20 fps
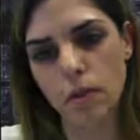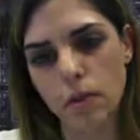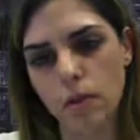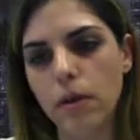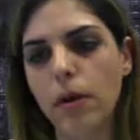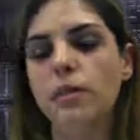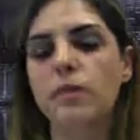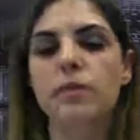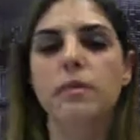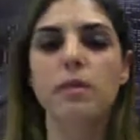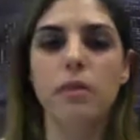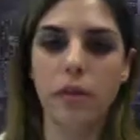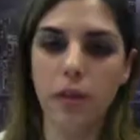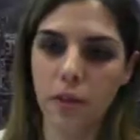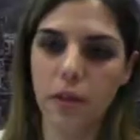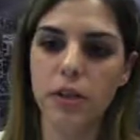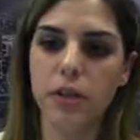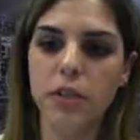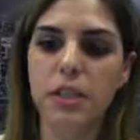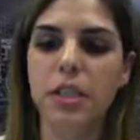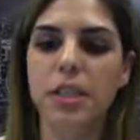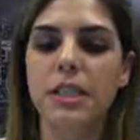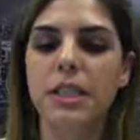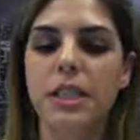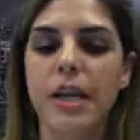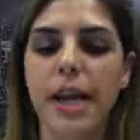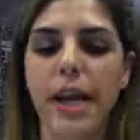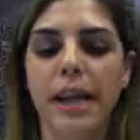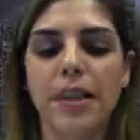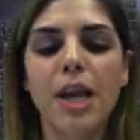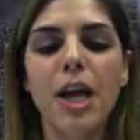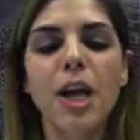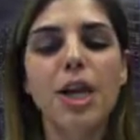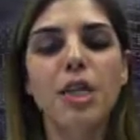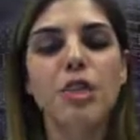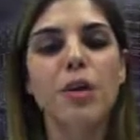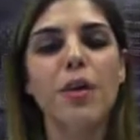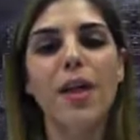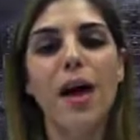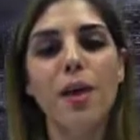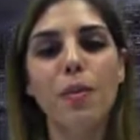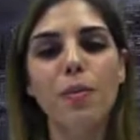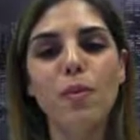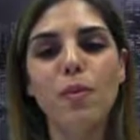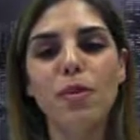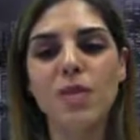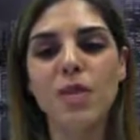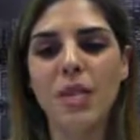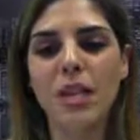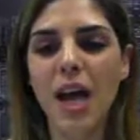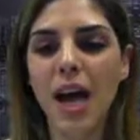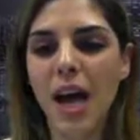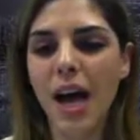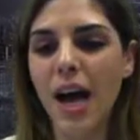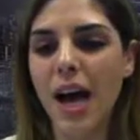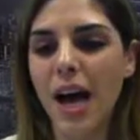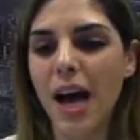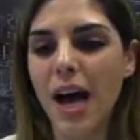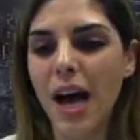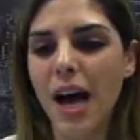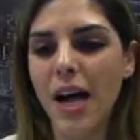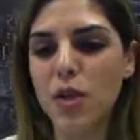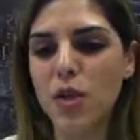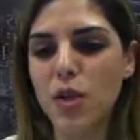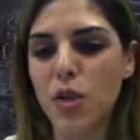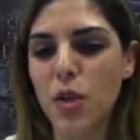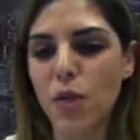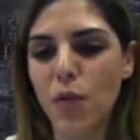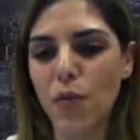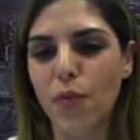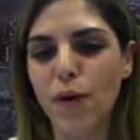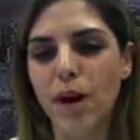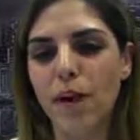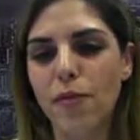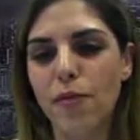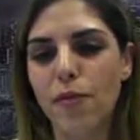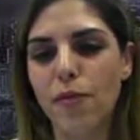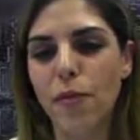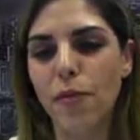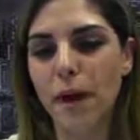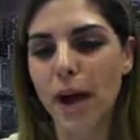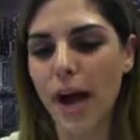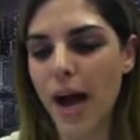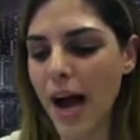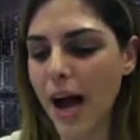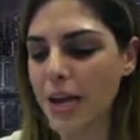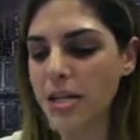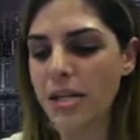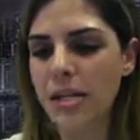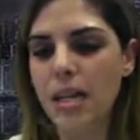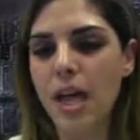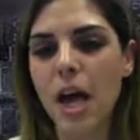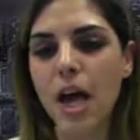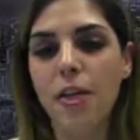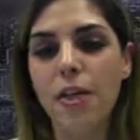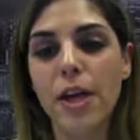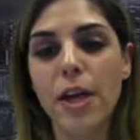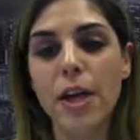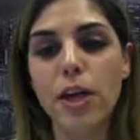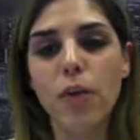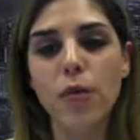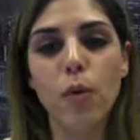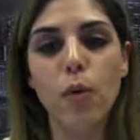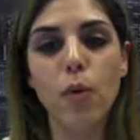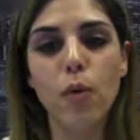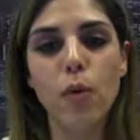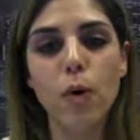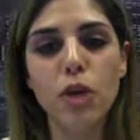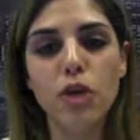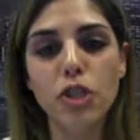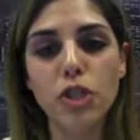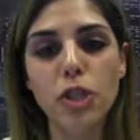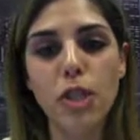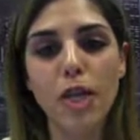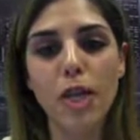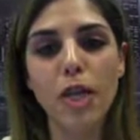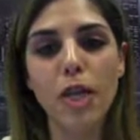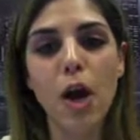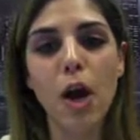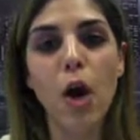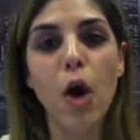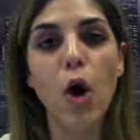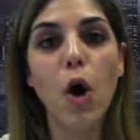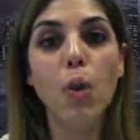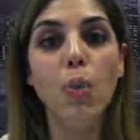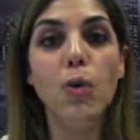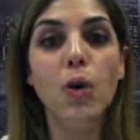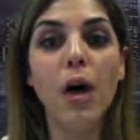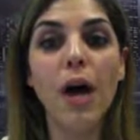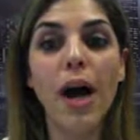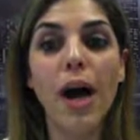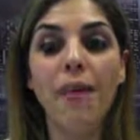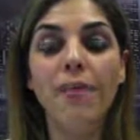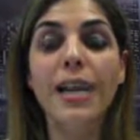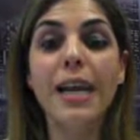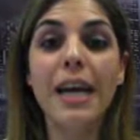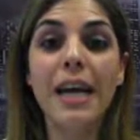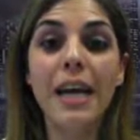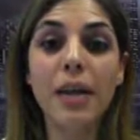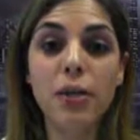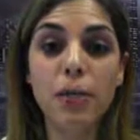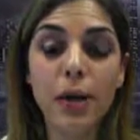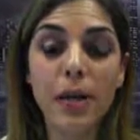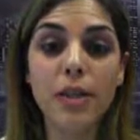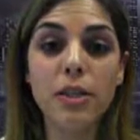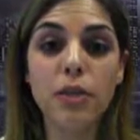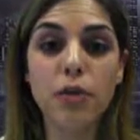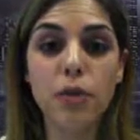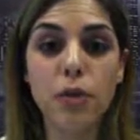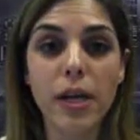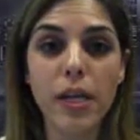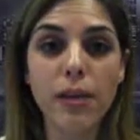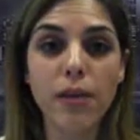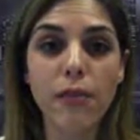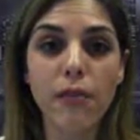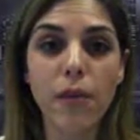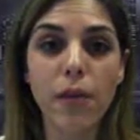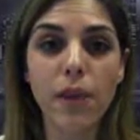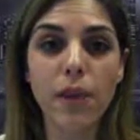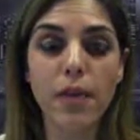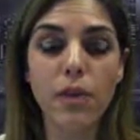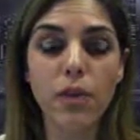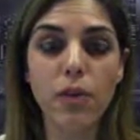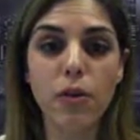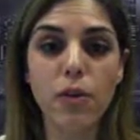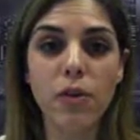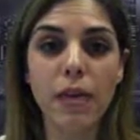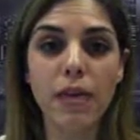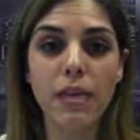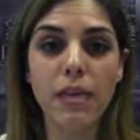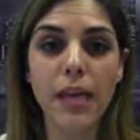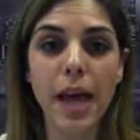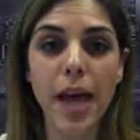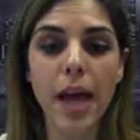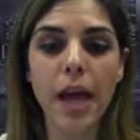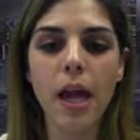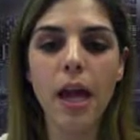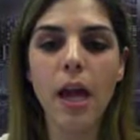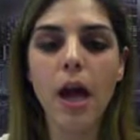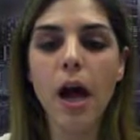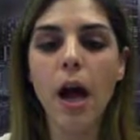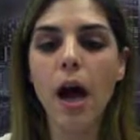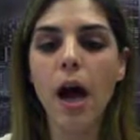on 1310. So that was so far from us. Thank you for watching. Hope you're having a great trading for the rest of the day.